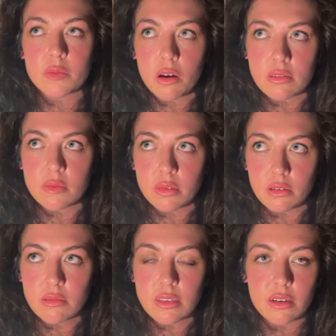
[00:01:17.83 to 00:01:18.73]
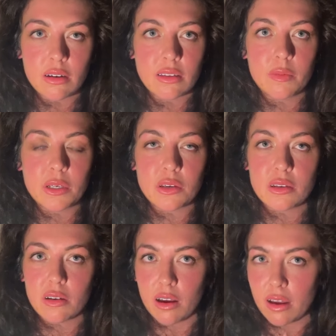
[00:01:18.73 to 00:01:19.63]
as possible. So like they'll be
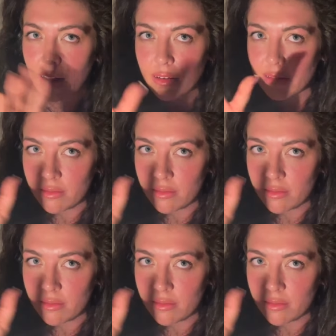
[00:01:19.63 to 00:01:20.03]
doing like